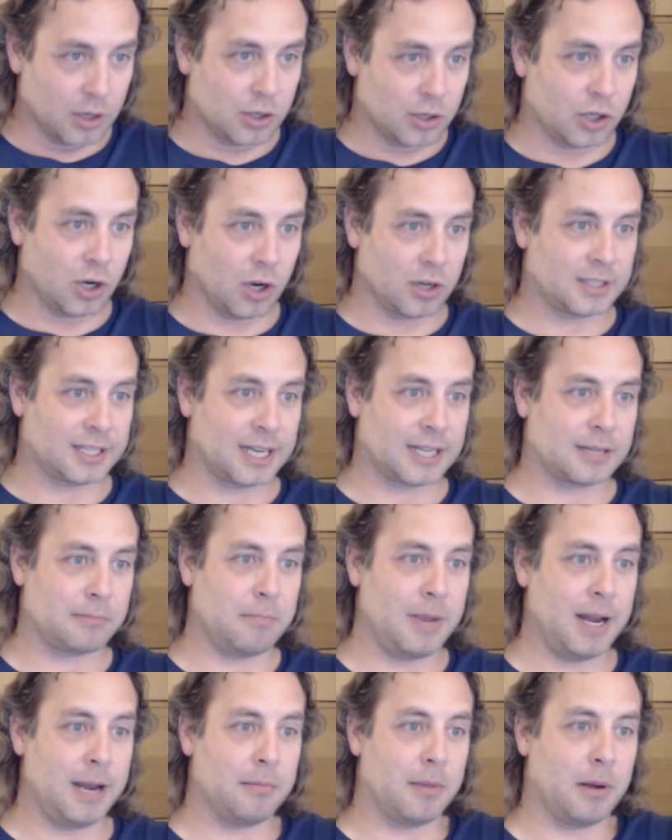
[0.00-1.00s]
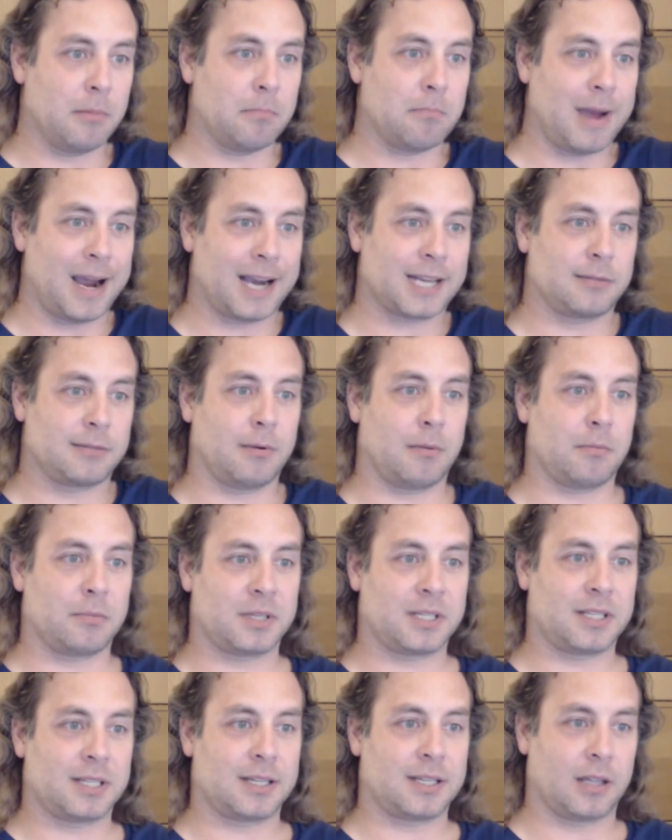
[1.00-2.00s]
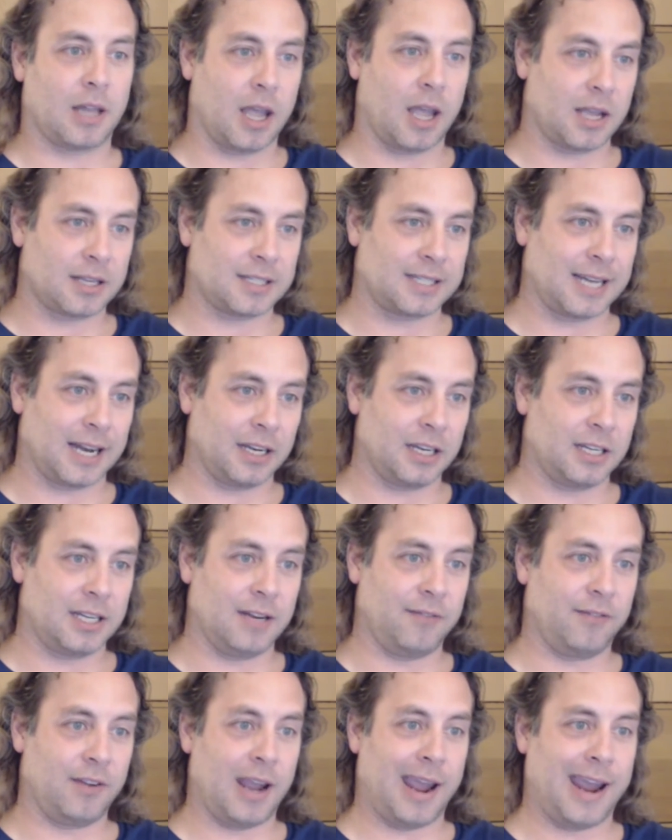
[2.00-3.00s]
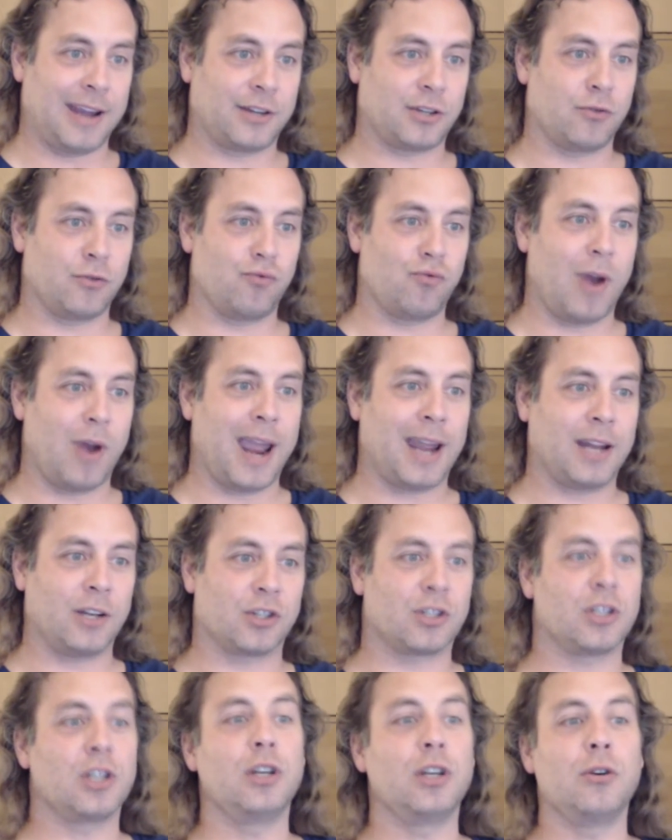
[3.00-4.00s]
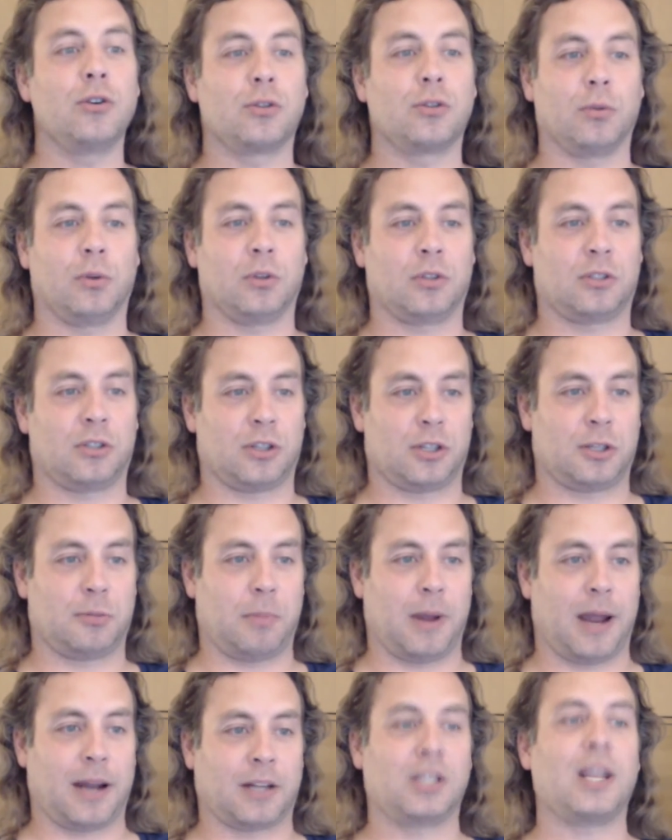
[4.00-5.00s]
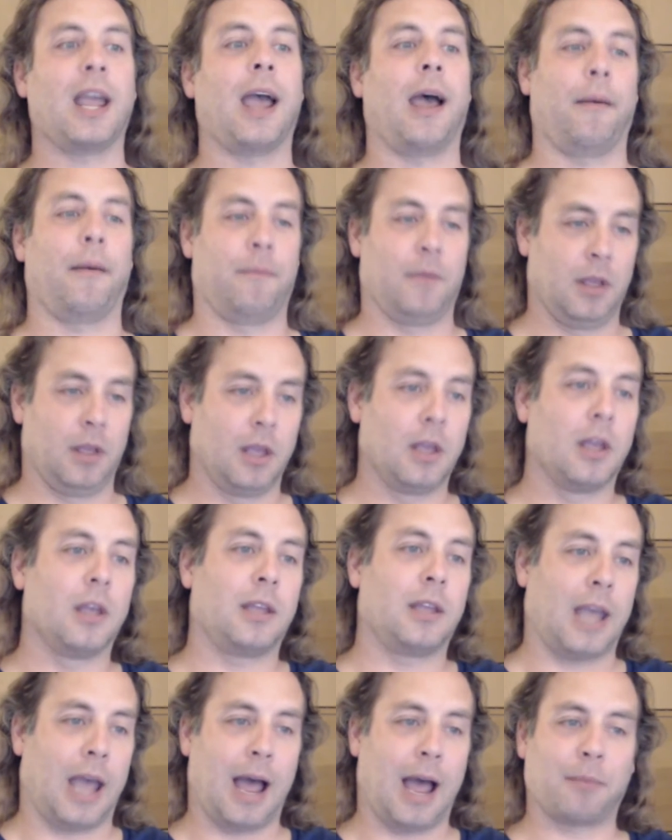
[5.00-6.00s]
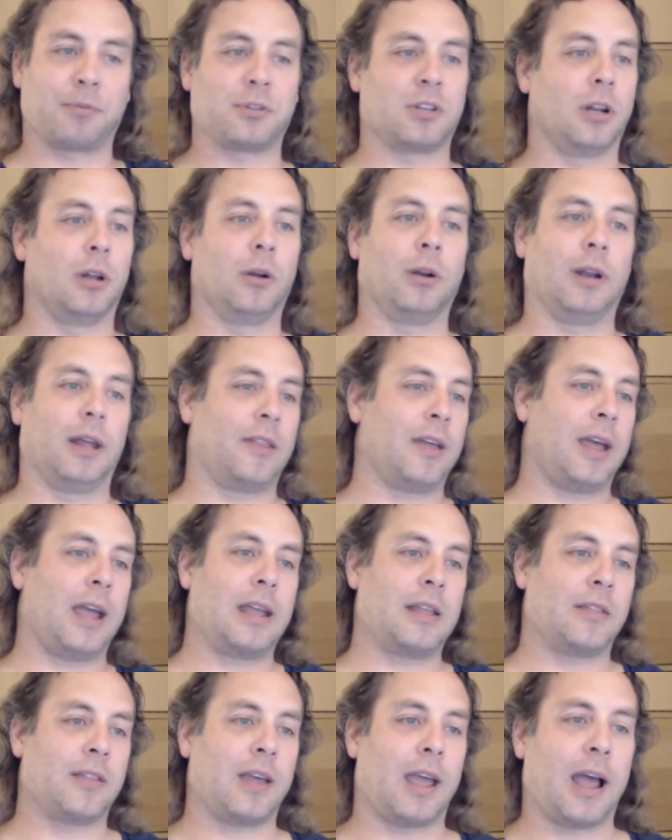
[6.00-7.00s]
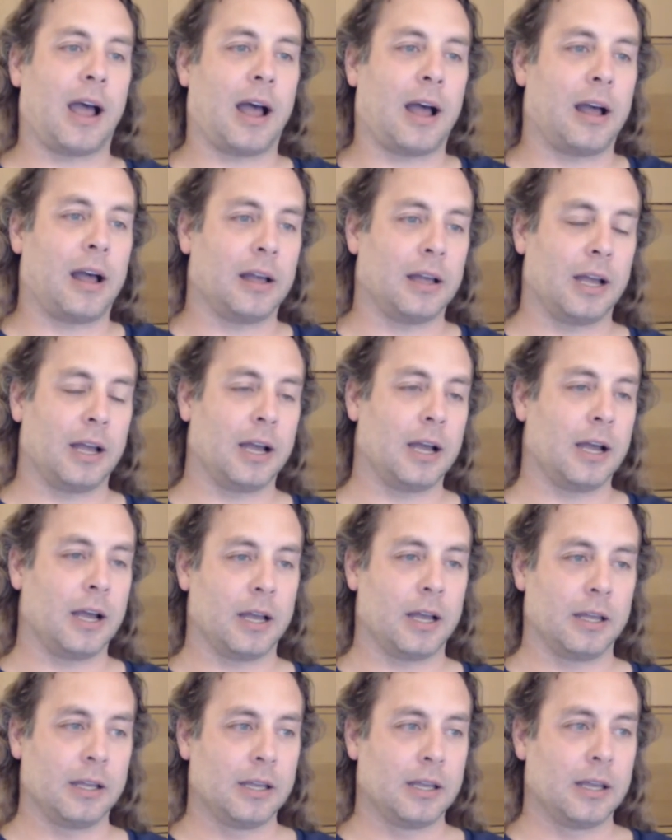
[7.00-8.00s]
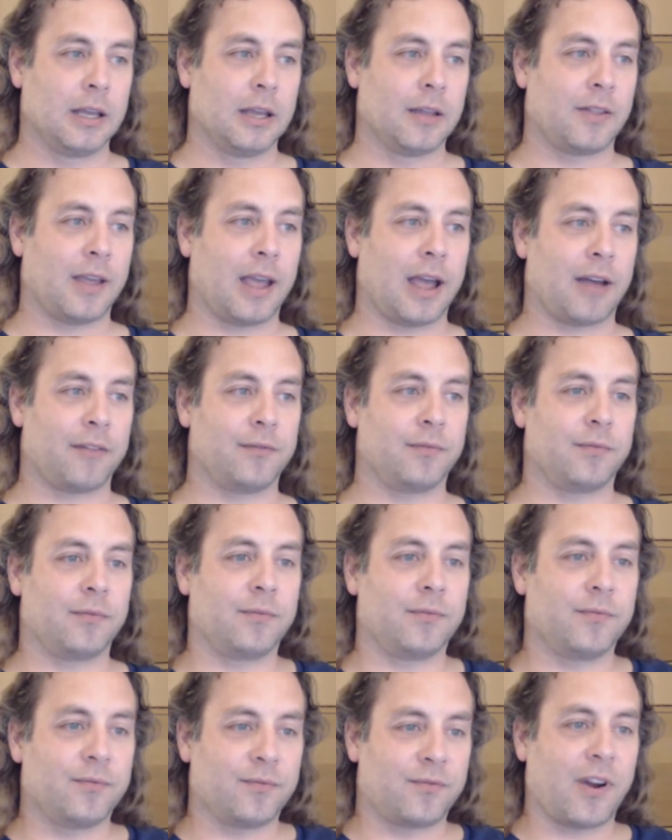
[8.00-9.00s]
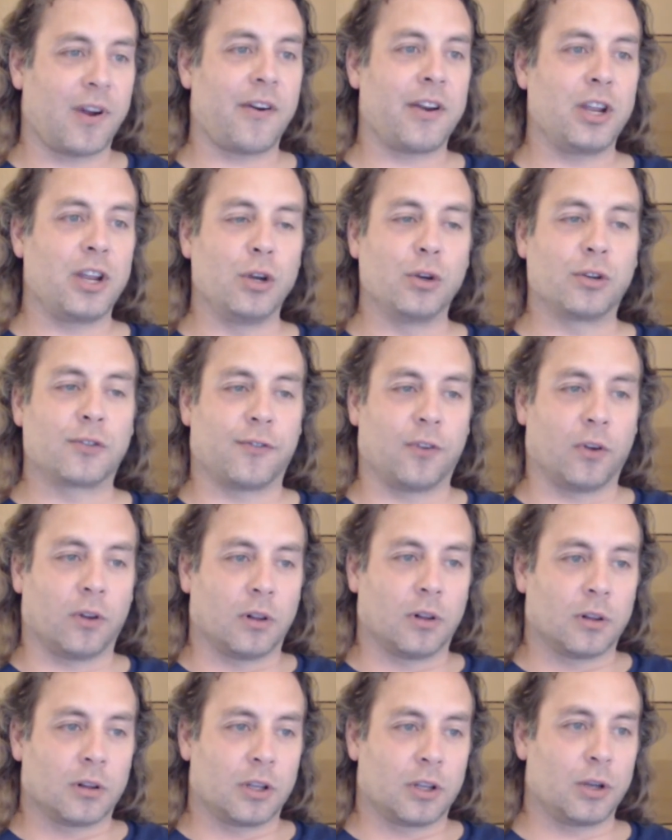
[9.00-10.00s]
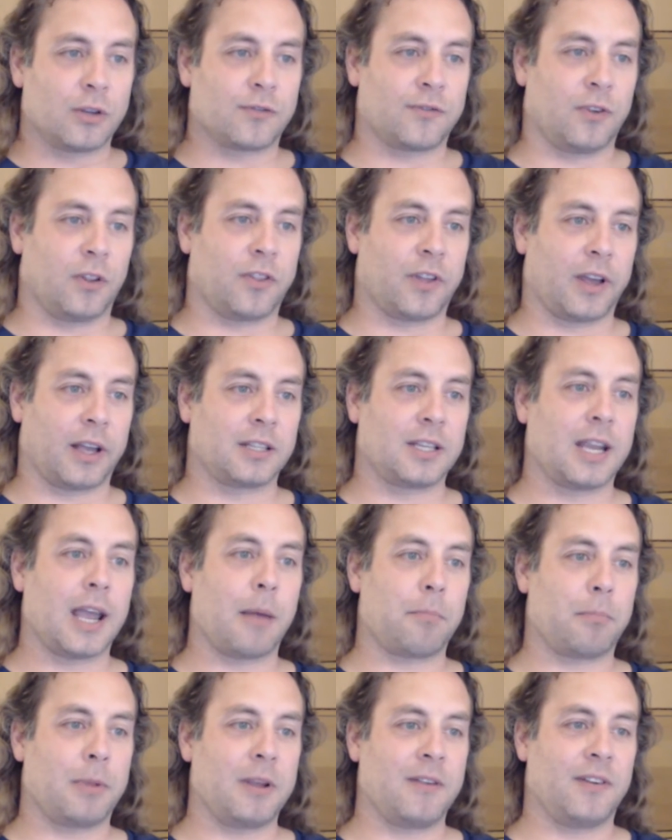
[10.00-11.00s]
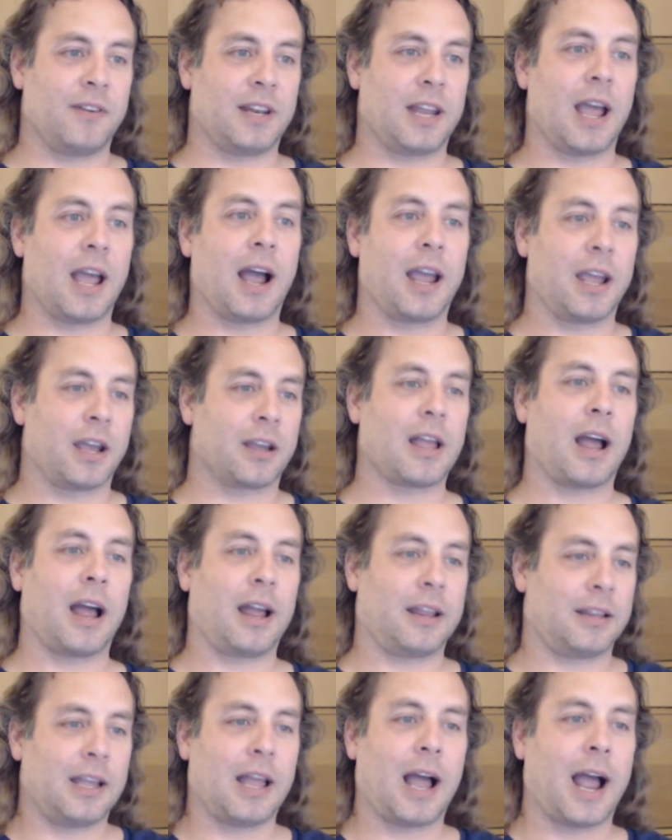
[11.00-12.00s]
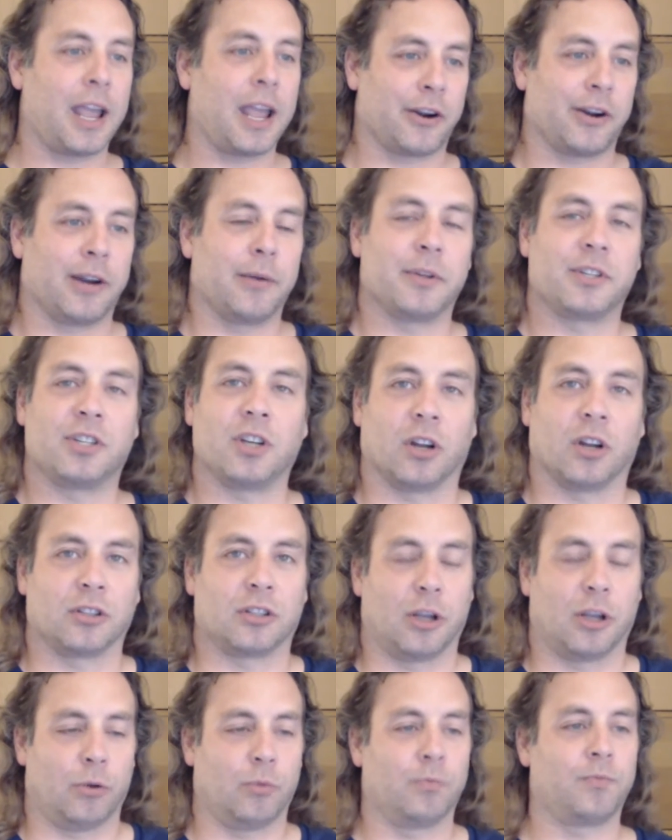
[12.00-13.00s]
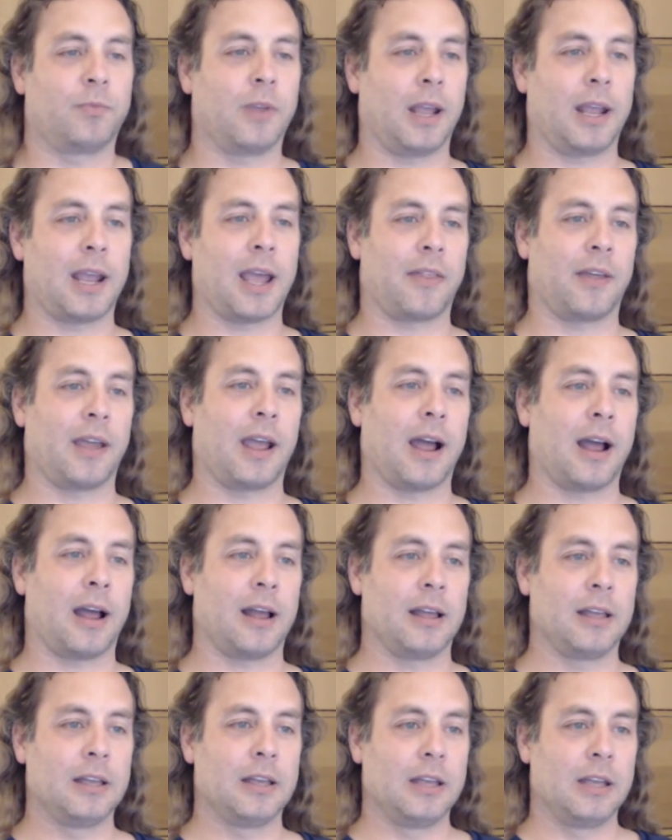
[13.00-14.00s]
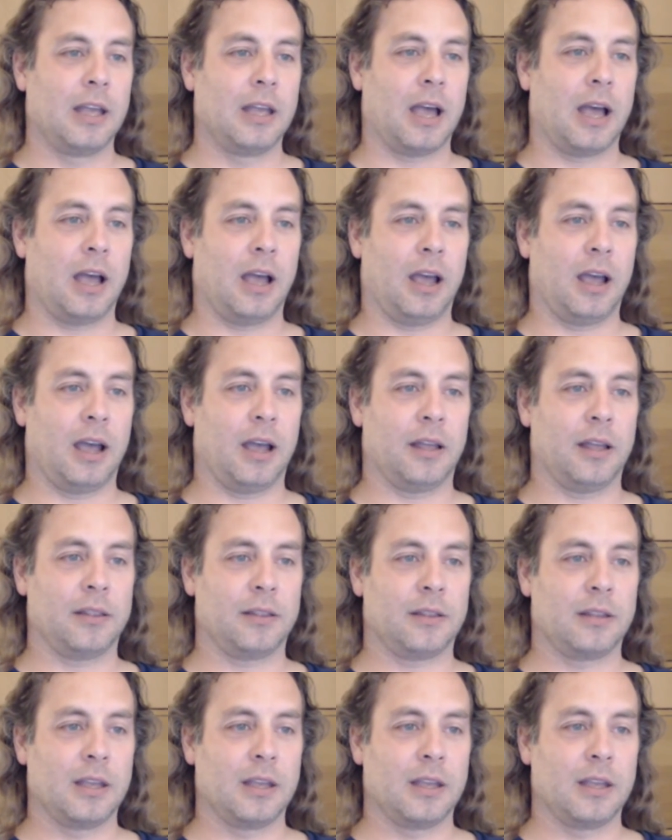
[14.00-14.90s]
John says minimum, maximum, uh, standard deviation range, the usual suspect. Yeah, yeah, absolutely. They they are uh, they are very useful useful things. Yeah, BVD. I, I, I agree with John too. Yeah, they are. Uh,